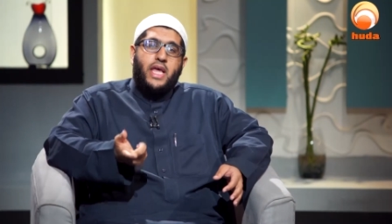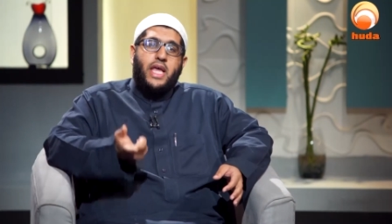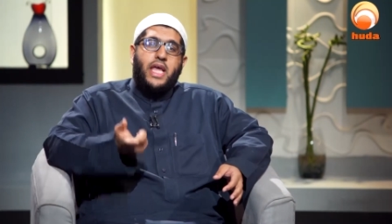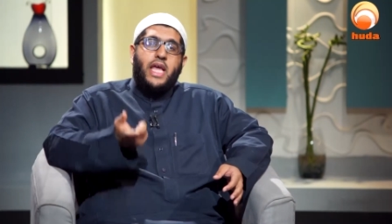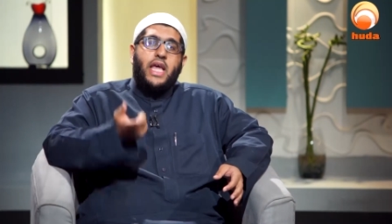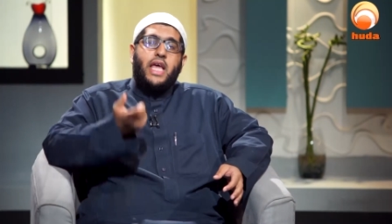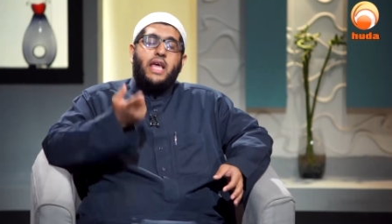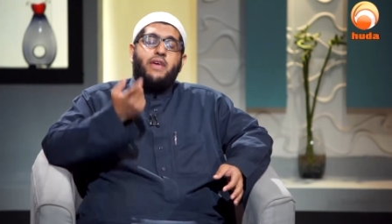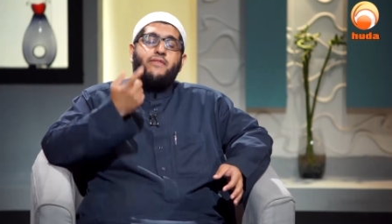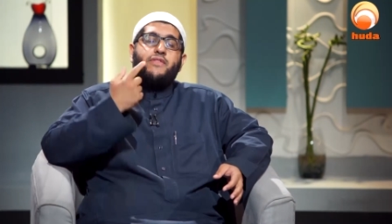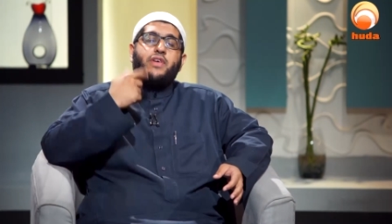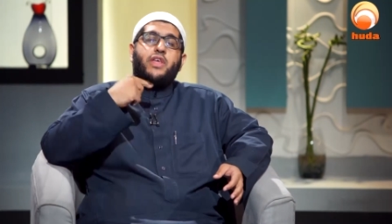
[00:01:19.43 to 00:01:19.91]

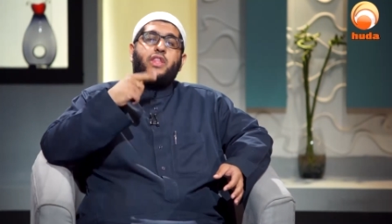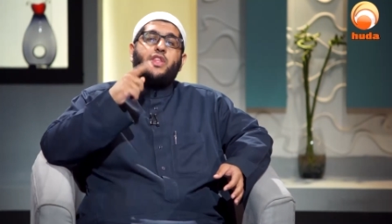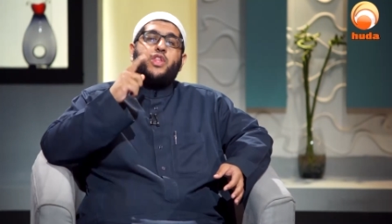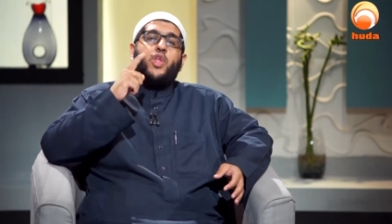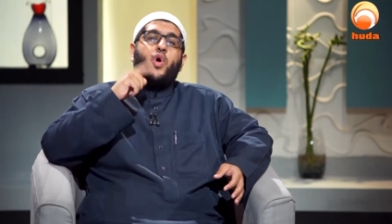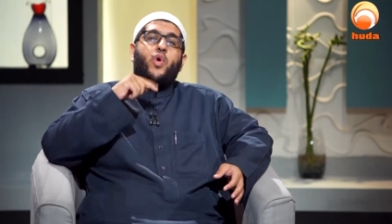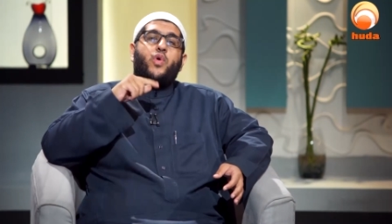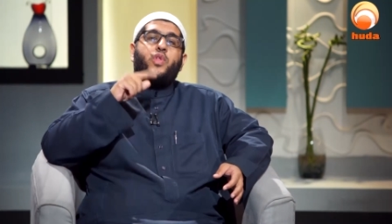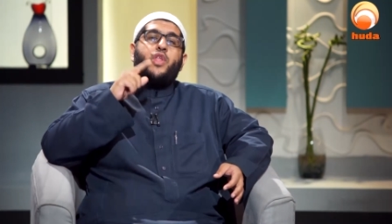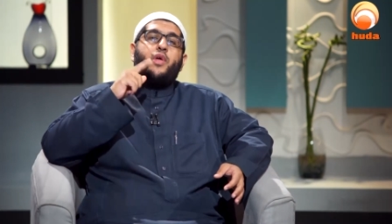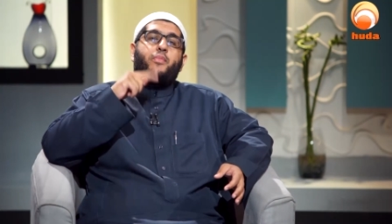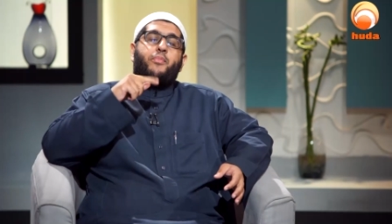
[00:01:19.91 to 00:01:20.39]
even
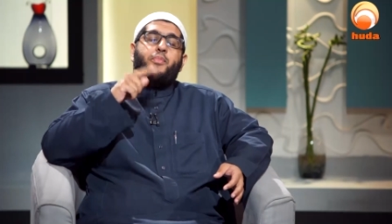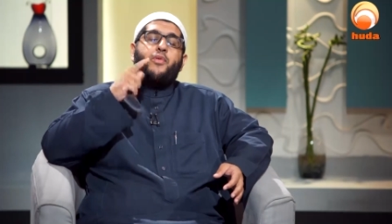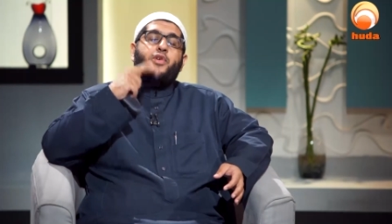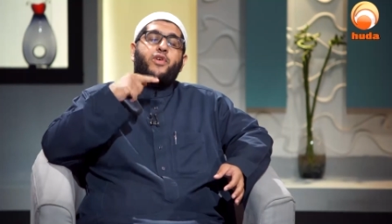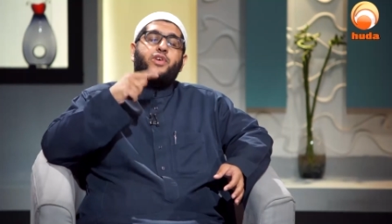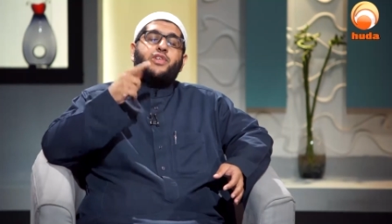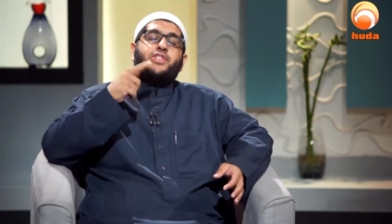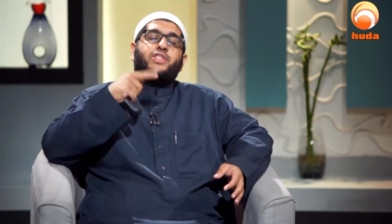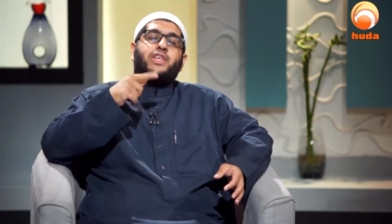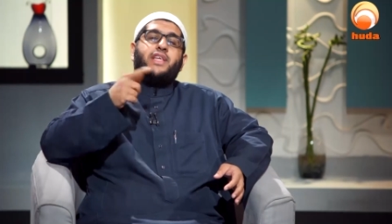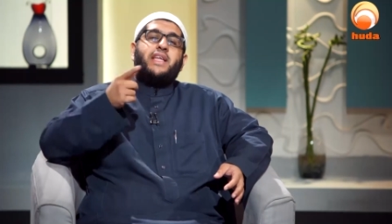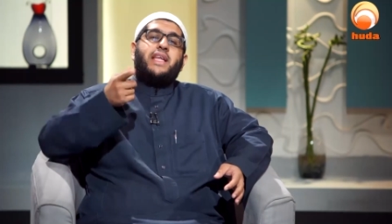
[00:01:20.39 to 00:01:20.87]
though the
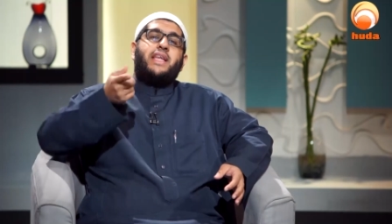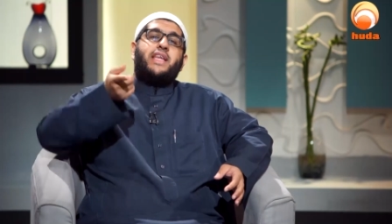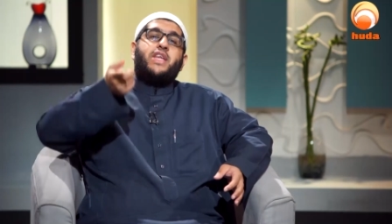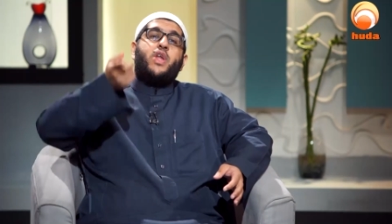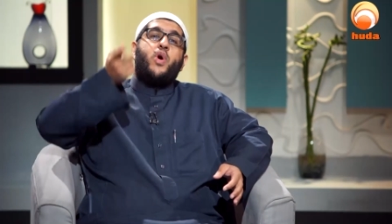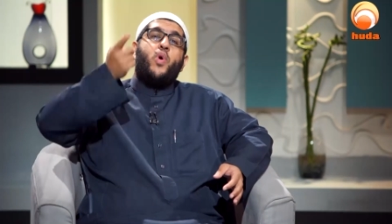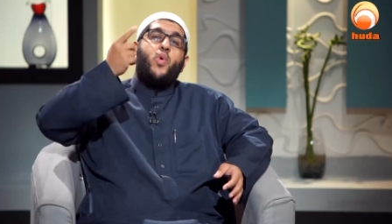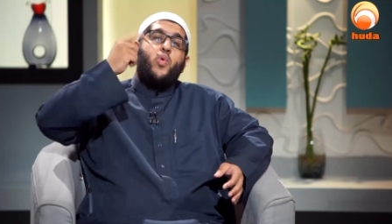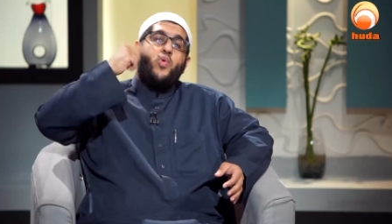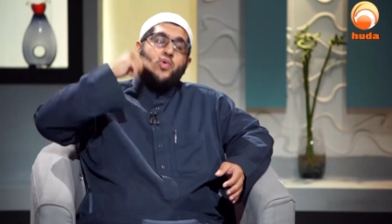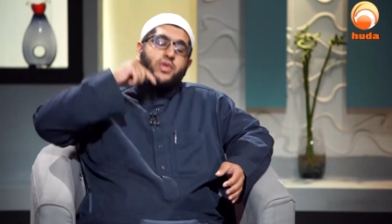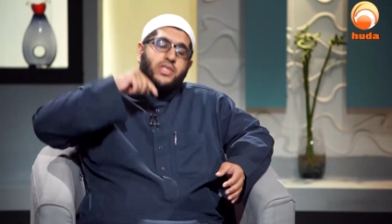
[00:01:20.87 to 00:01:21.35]
person
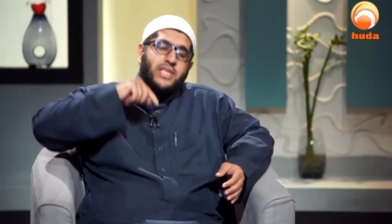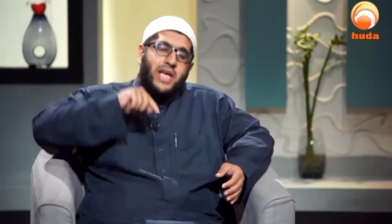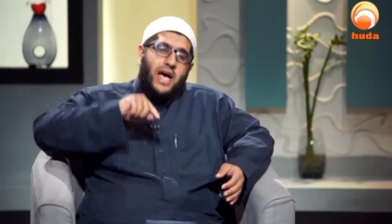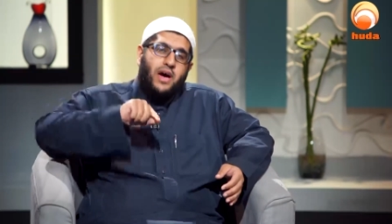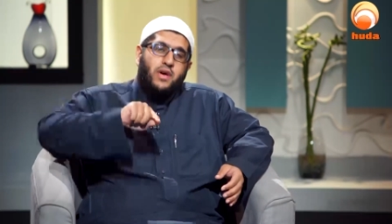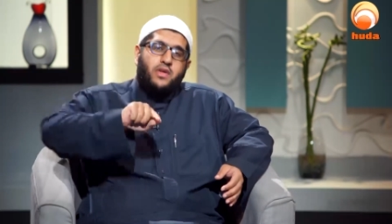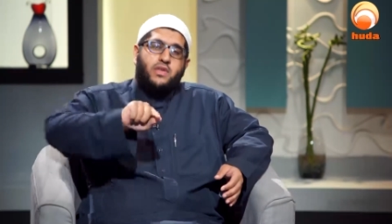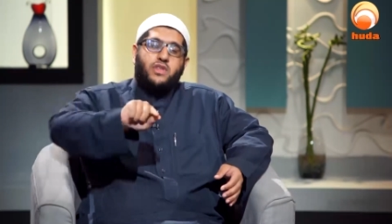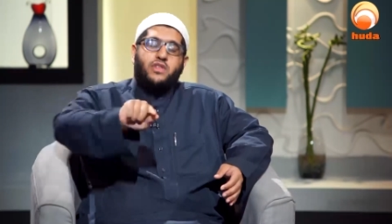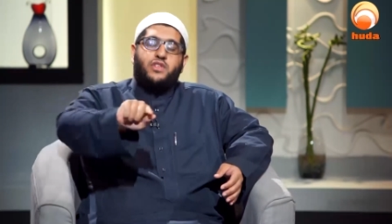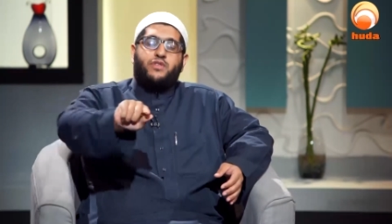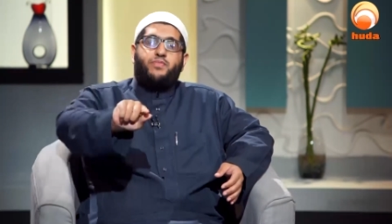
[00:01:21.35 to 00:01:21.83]
knows
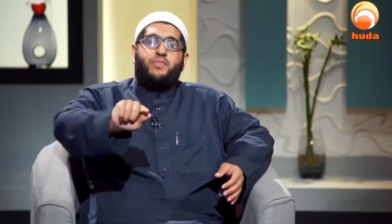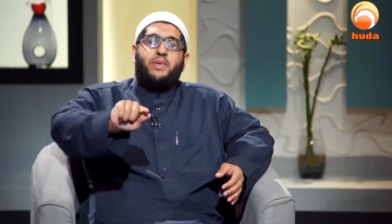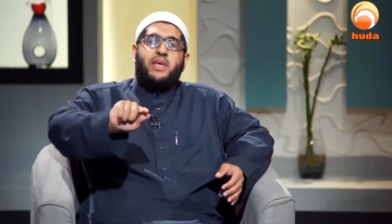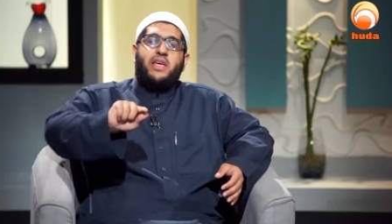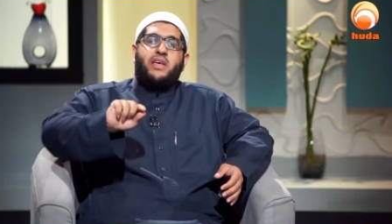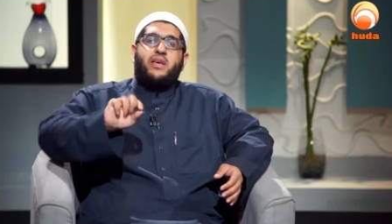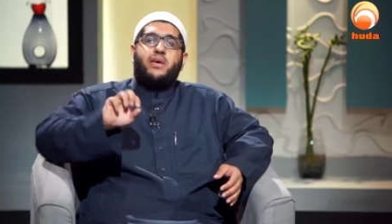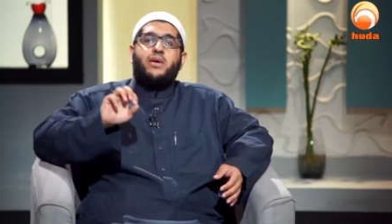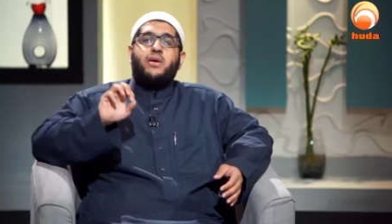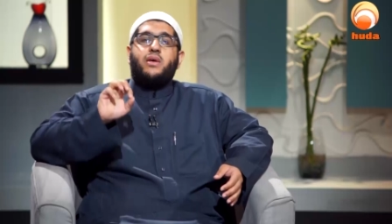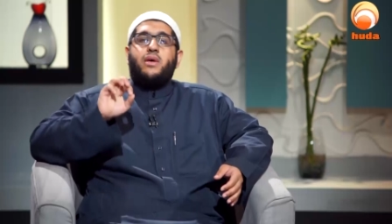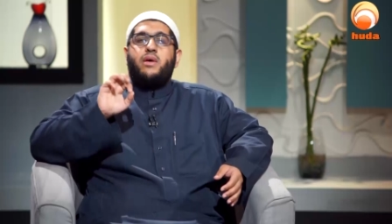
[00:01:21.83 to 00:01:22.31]
how to
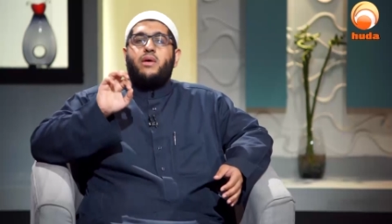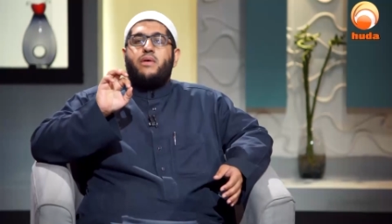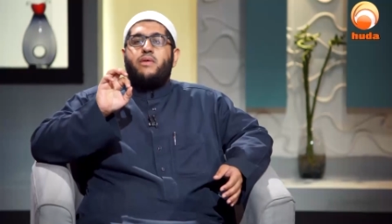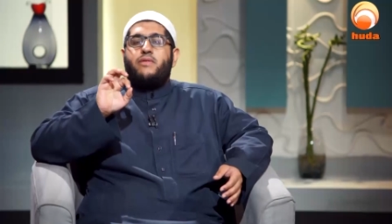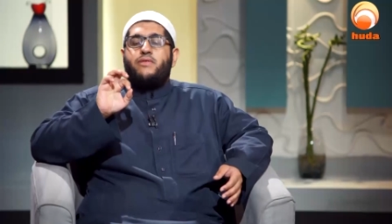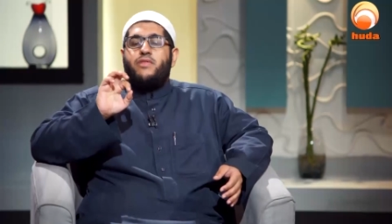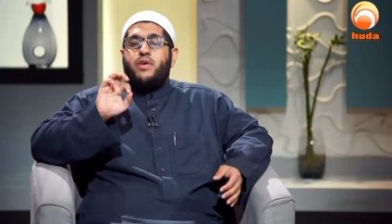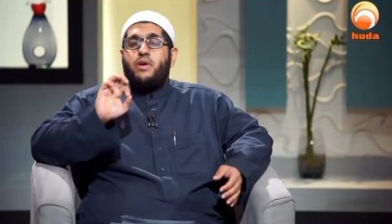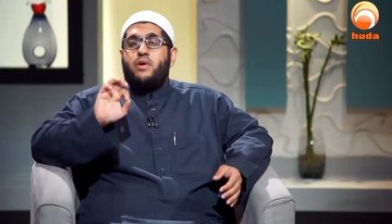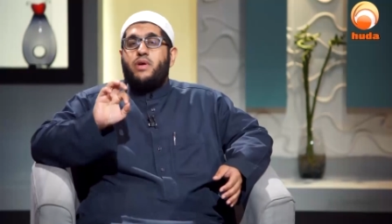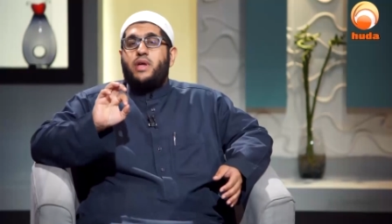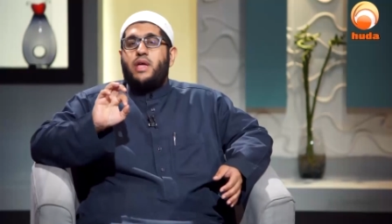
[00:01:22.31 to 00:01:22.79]
speak
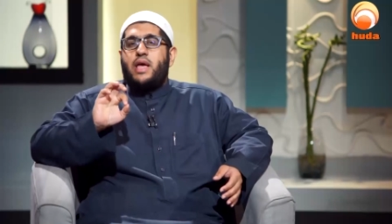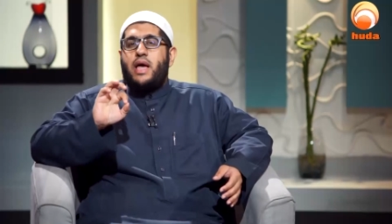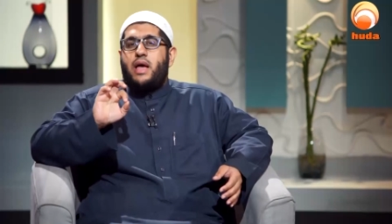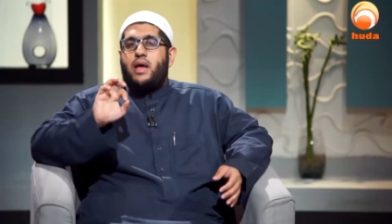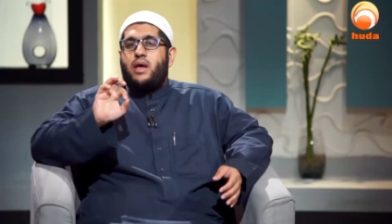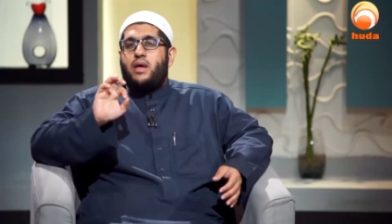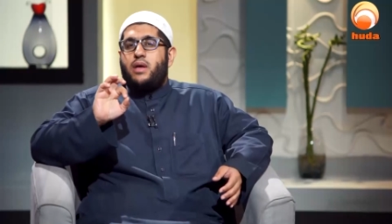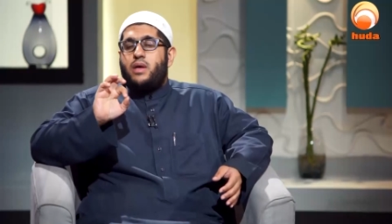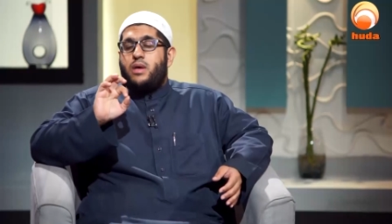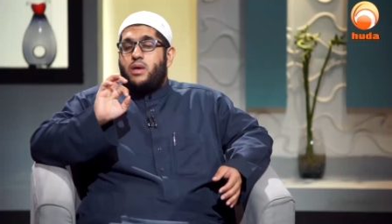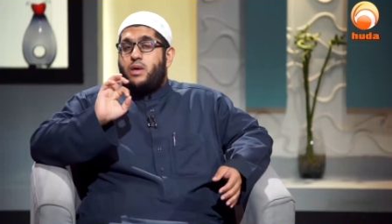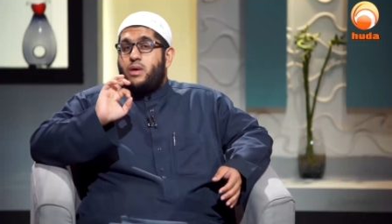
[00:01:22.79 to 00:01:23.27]
very
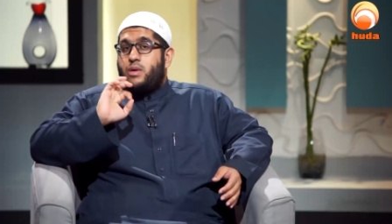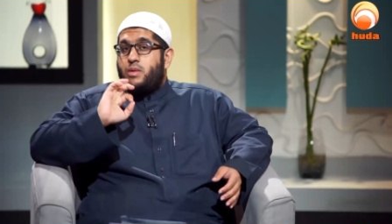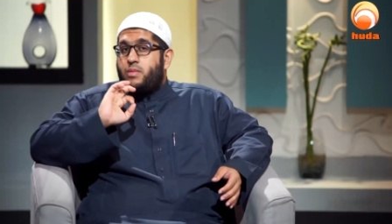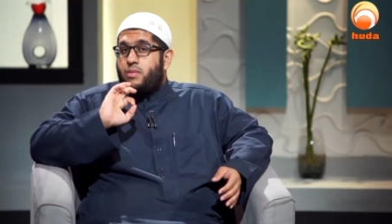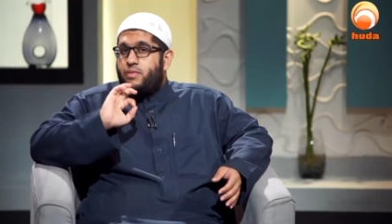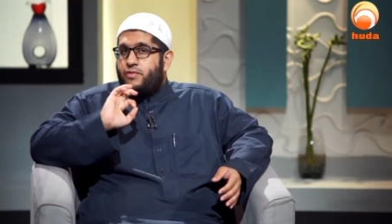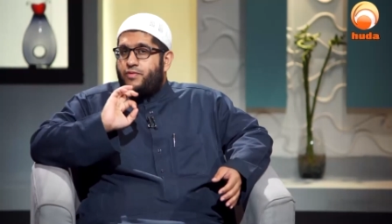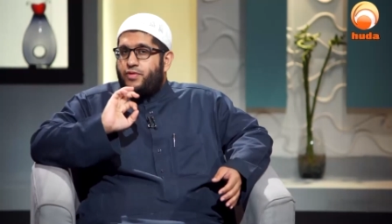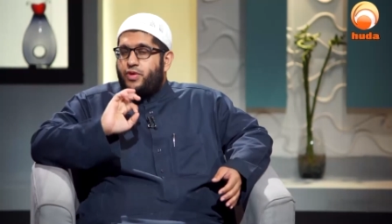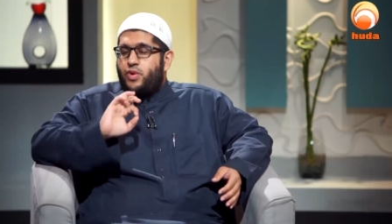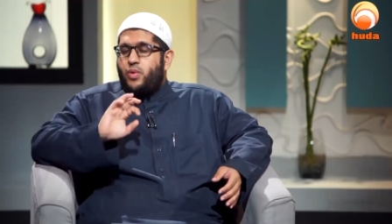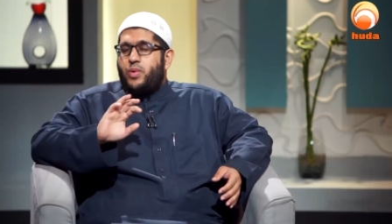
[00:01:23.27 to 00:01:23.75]

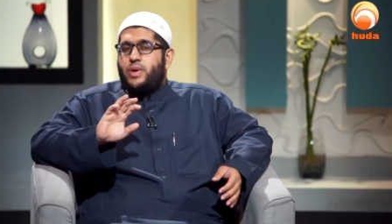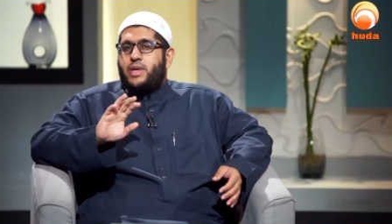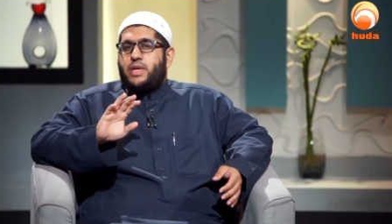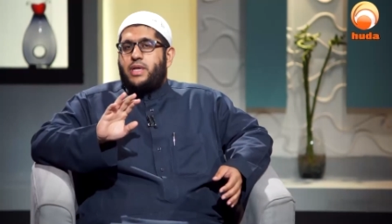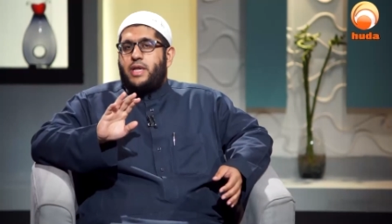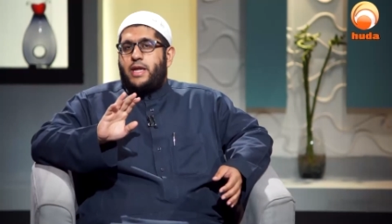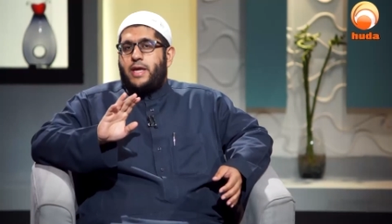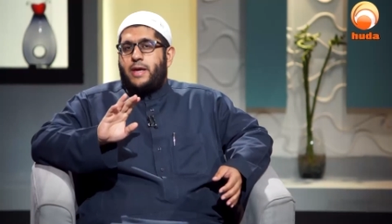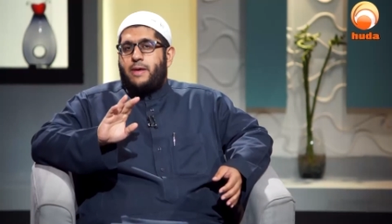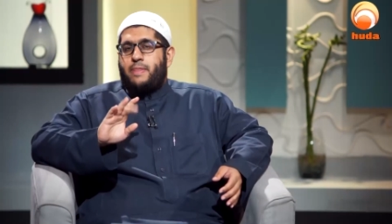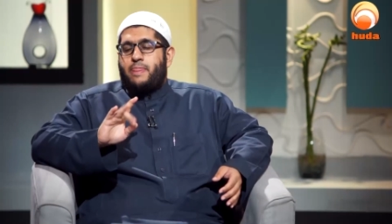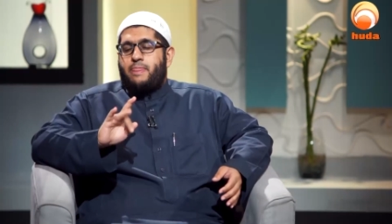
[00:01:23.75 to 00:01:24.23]

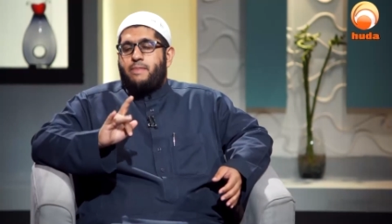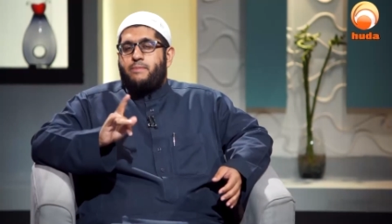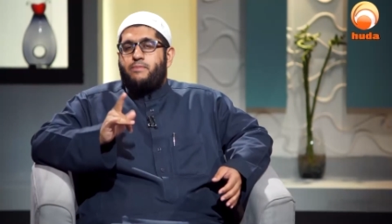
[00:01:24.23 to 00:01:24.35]
fluently,